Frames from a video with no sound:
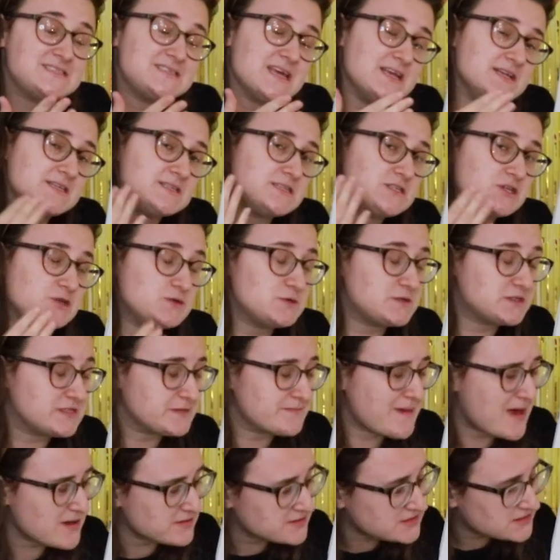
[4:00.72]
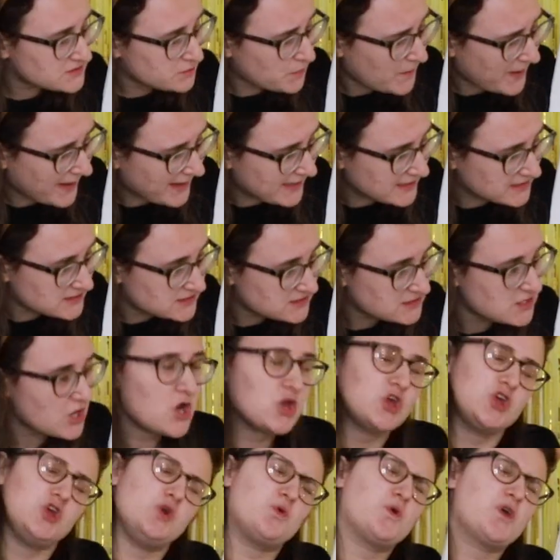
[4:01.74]
since you smell sweet,
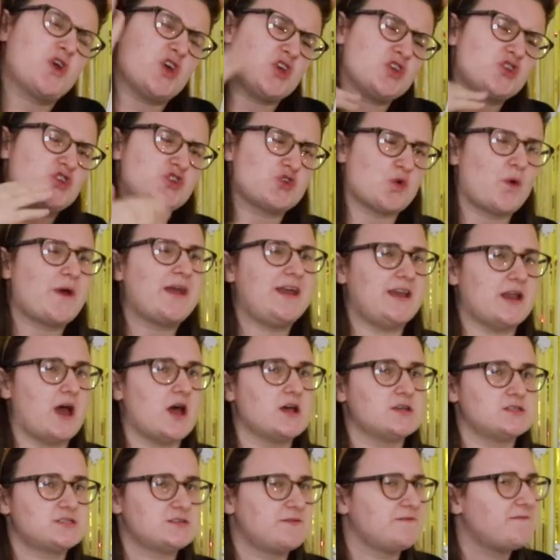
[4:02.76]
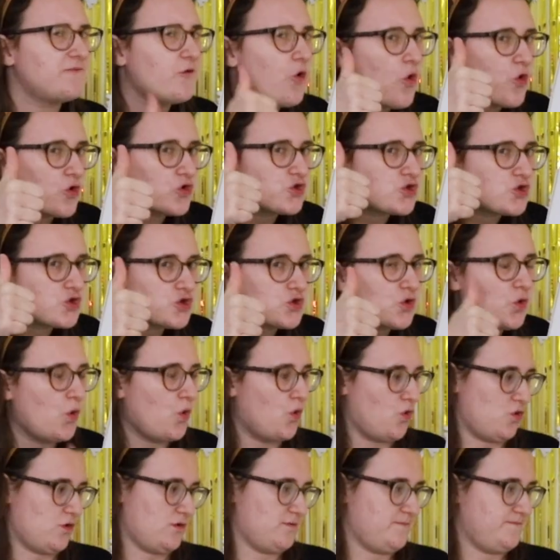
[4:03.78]
you can join us for
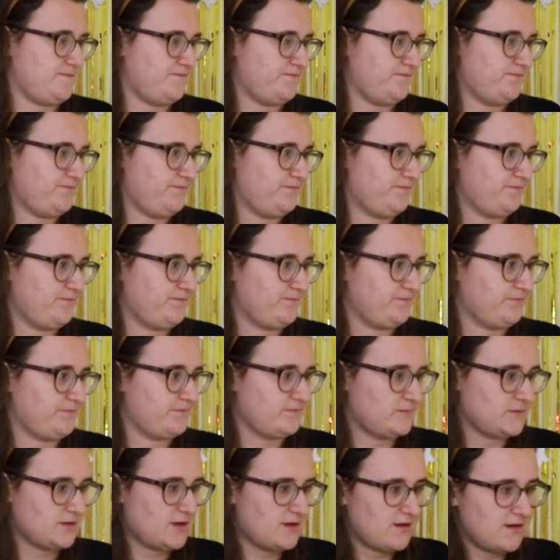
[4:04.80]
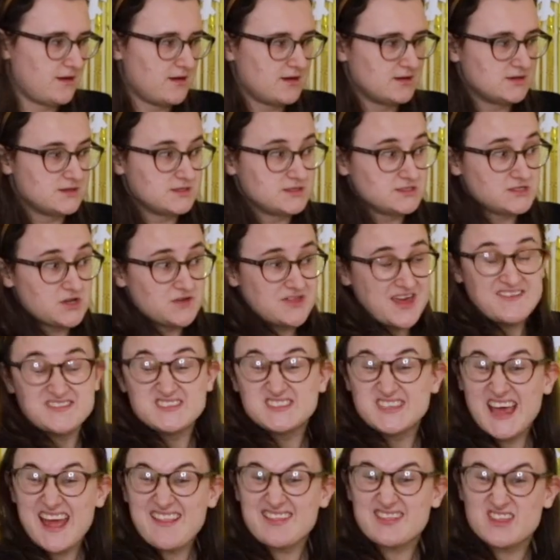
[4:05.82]
sure. So they've
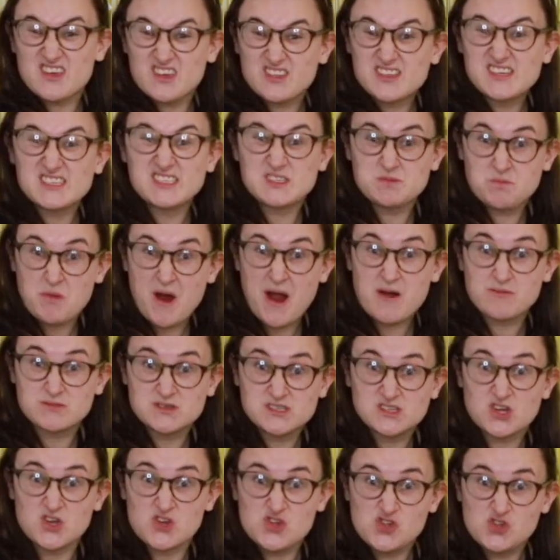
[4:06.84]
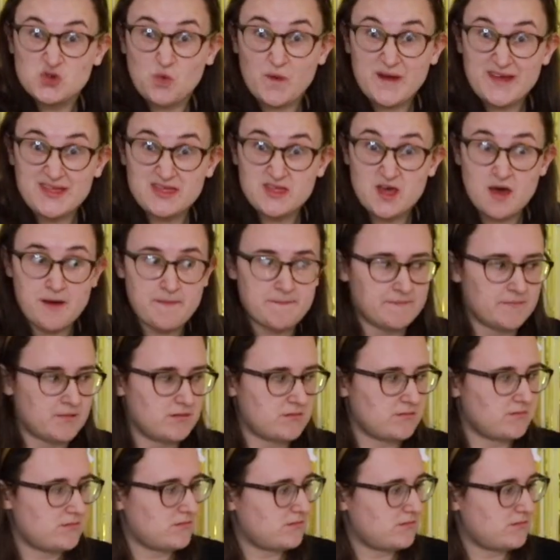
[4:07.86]
said that the sprouts can join them.